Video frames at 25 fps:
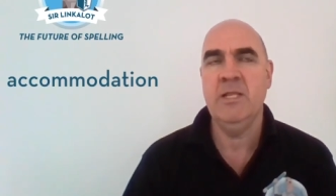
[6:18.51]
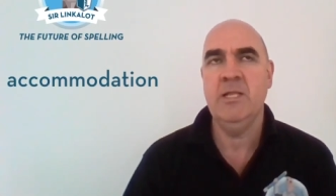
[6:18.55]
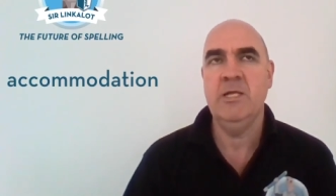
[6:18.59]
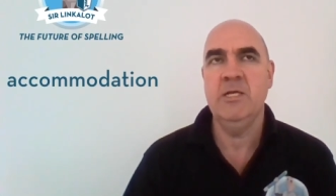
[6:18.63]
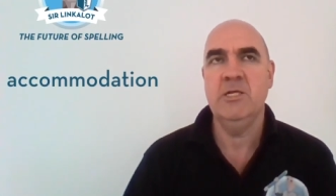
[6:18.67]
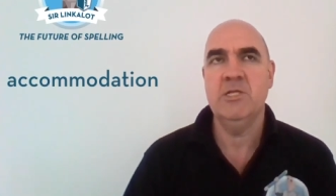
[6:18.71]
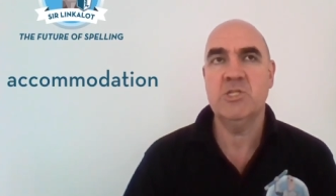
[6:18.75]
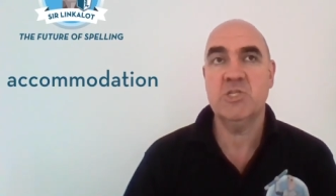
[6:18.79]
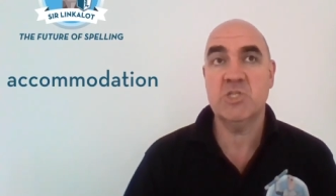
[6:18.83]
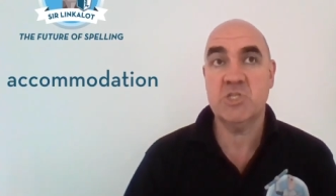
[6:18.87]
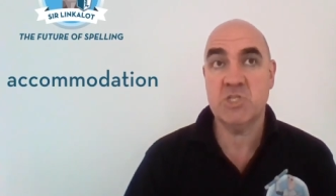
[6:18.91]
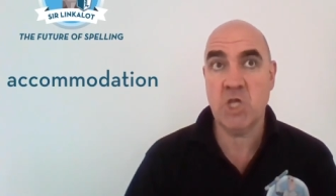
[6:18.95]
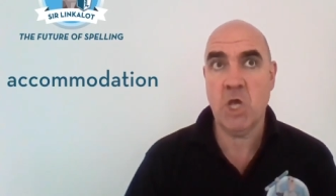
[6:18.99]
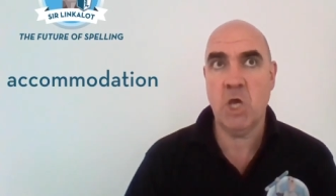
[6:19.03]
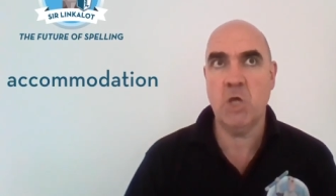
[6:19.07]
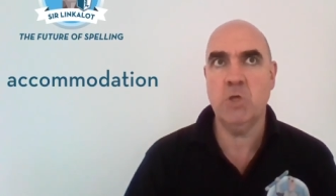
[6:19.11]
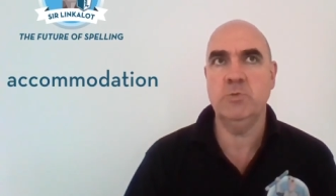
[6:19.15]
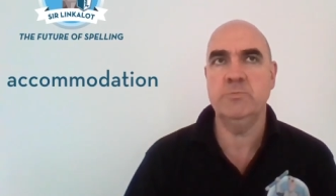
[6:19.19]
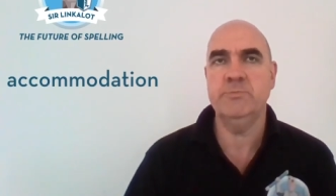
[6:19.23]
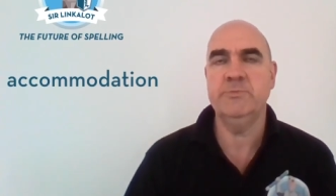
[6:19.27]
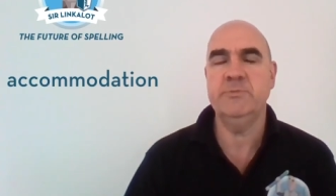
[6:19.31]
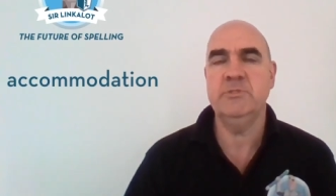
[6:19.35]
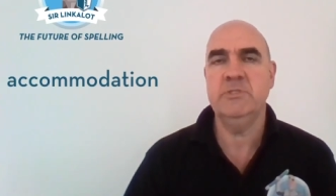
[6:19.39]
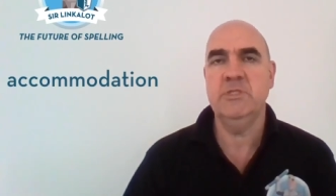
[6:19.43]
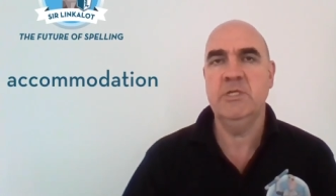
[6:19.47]
So,
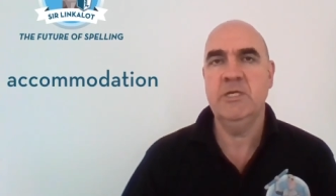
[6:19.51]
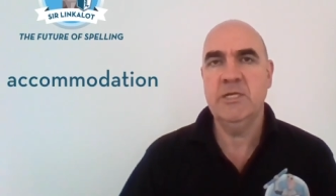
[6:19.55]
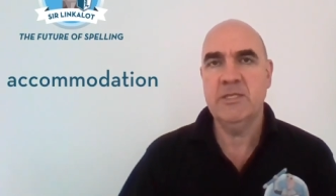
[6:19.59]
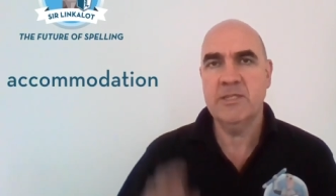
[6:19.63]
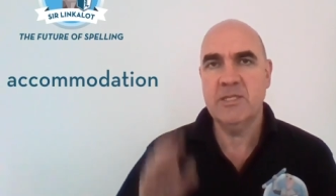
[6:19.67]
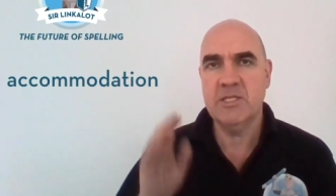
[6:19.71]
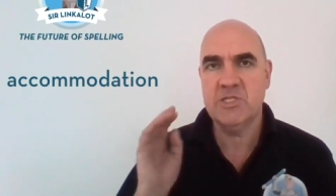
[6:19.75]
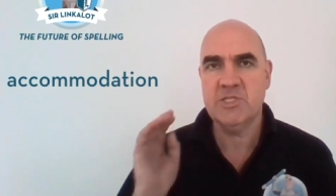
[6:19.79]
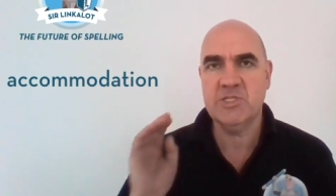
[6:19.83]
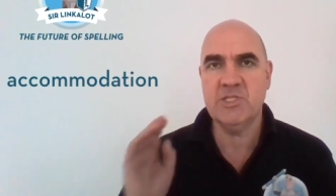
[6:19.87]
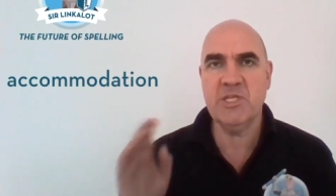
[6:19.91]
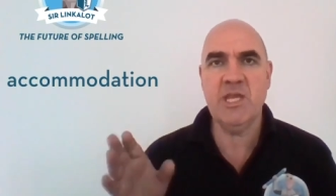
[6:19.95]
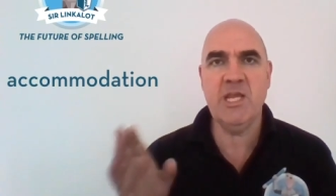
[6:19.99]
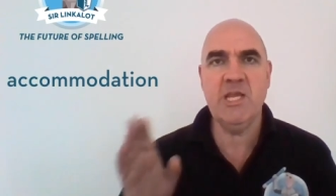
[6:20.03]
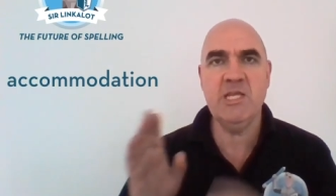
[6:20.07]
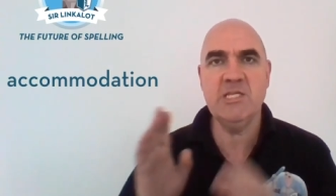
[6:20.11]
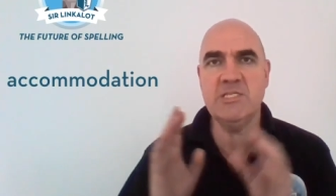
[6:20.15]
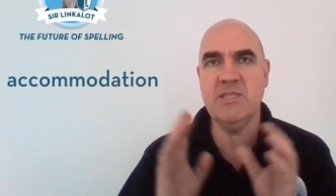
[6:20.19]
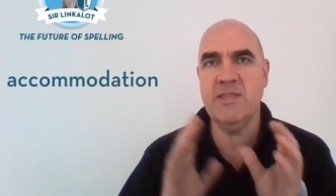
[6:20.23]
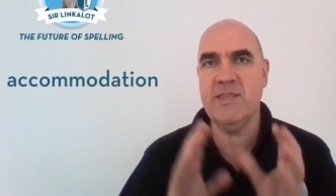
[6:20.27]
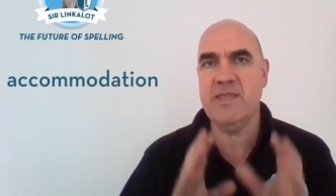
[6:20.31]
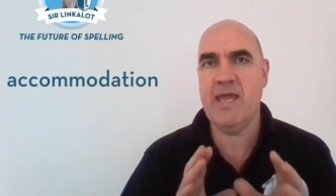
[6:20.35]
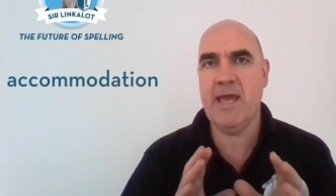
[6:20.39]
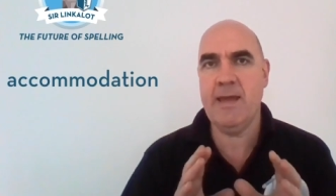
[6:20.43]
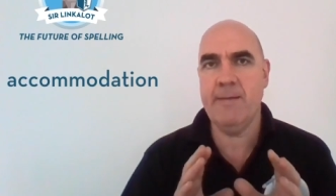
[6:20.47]
the C's
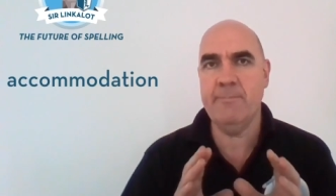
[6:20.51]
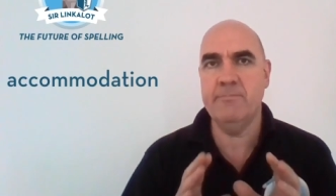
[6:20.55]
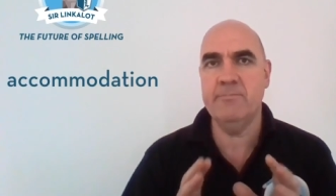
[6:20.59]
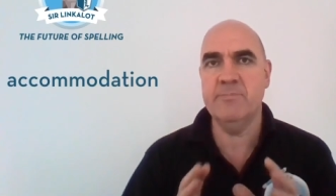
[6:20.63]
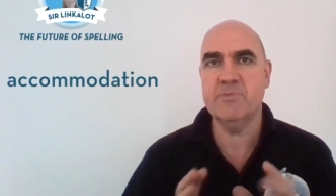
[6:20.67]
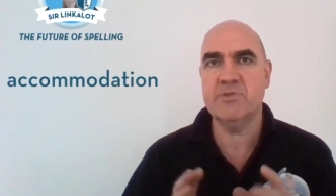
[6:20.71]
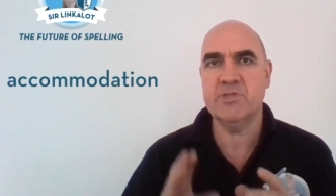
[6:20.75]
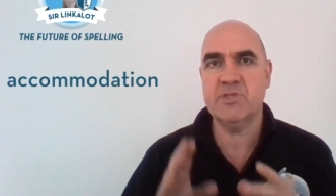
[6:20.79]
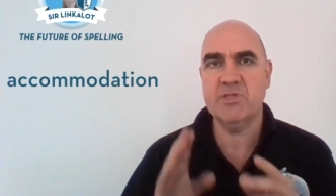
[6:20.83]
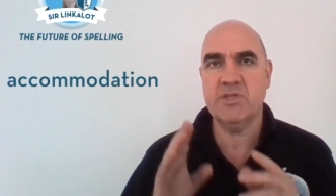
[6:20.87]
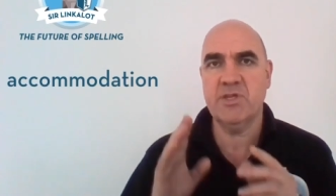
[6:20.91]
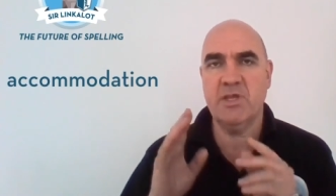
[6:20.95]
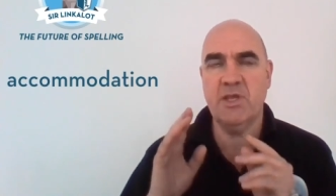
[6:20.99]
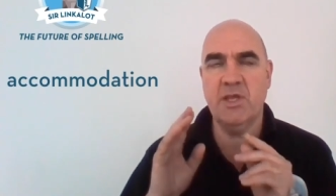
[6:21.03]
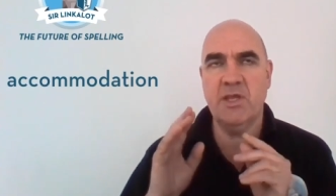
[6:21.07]
and the M's,